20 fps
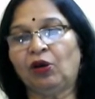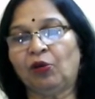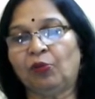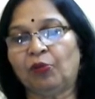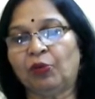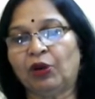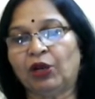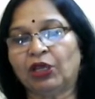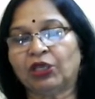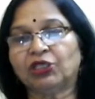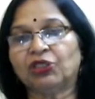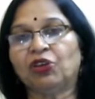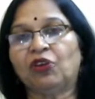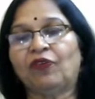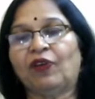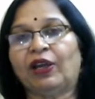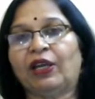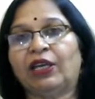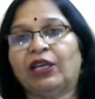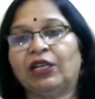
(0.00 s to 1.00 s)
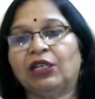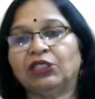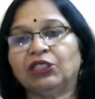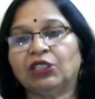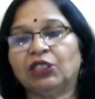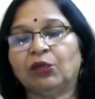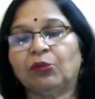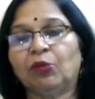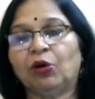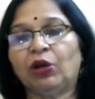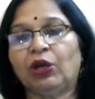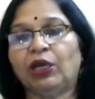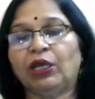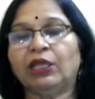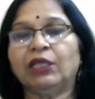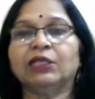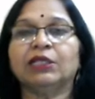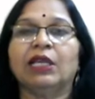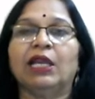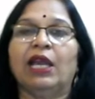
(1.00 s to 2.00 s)
production of agriculture
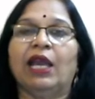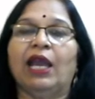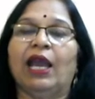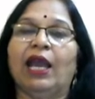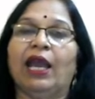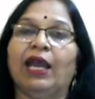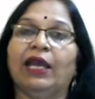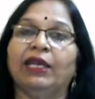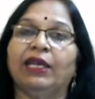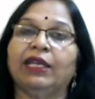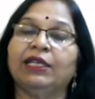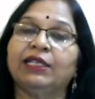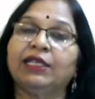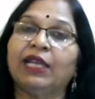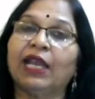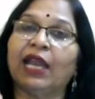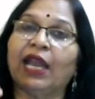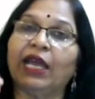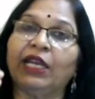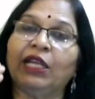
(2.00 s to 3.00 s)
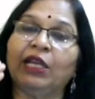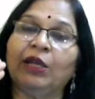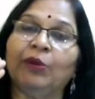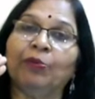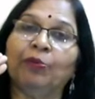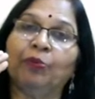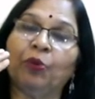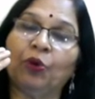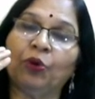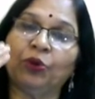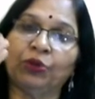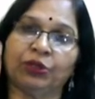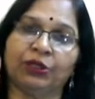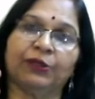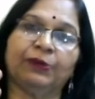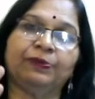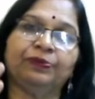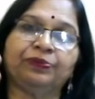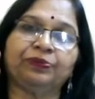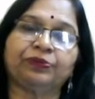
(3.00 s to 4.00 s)
commodities, and it can import
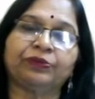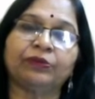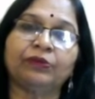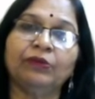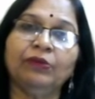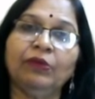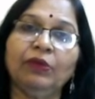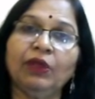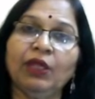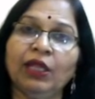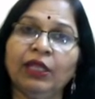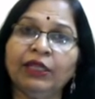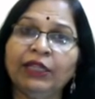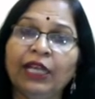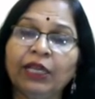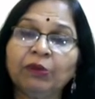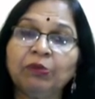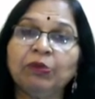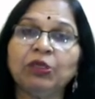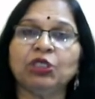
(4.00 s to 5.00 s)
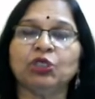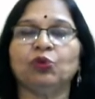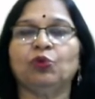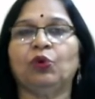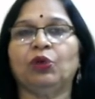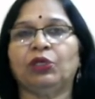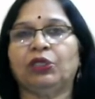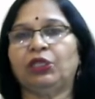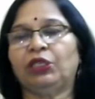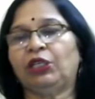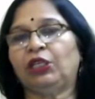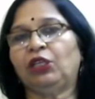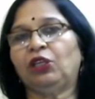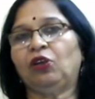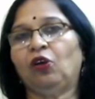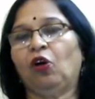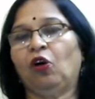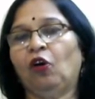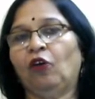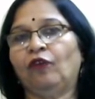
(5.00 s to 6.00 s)
that much
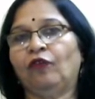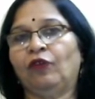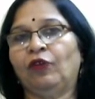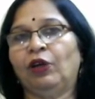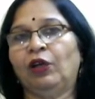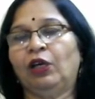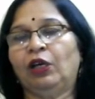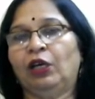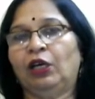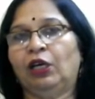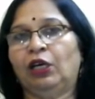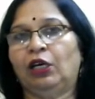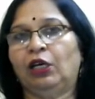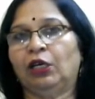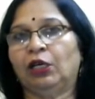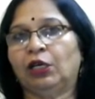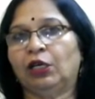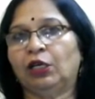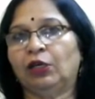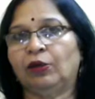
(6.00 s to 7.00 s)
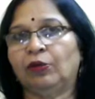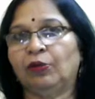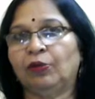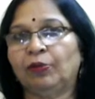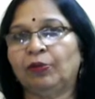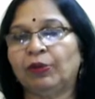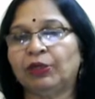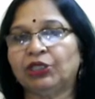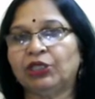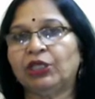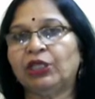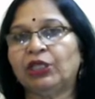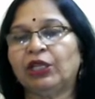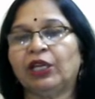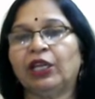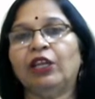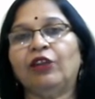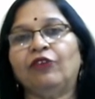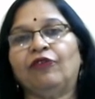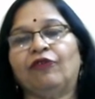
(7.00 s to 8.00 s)
quantity of
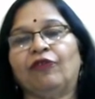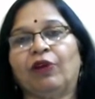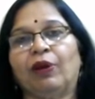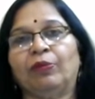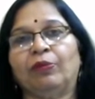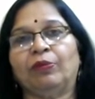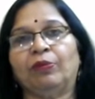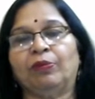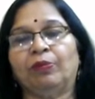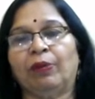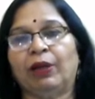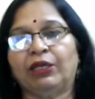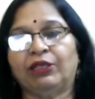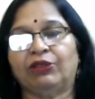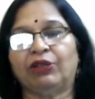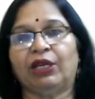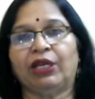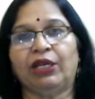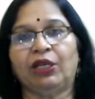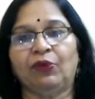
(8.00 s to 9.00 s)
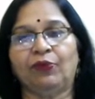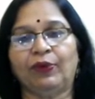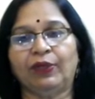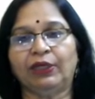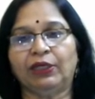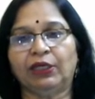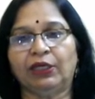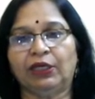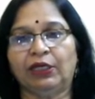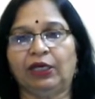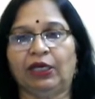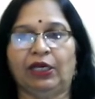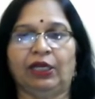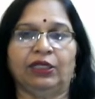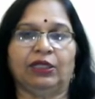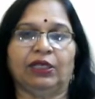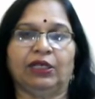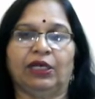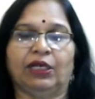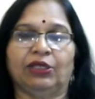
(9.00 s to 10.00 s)
machinery from by trading with
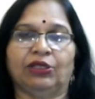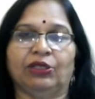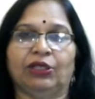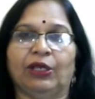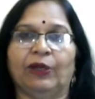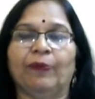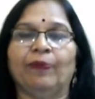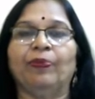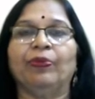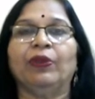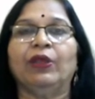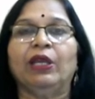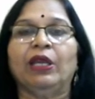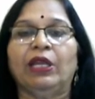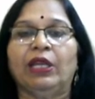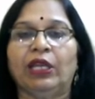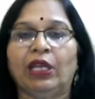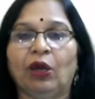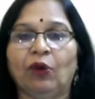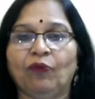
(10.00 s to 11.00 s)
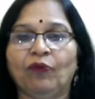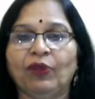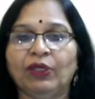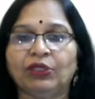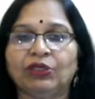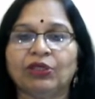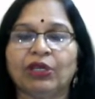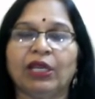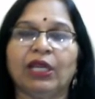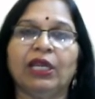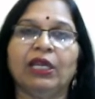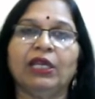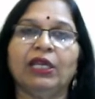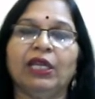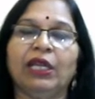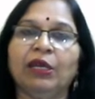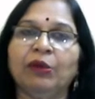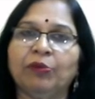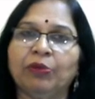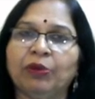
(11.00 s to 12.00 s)
another country. Now, with trade, in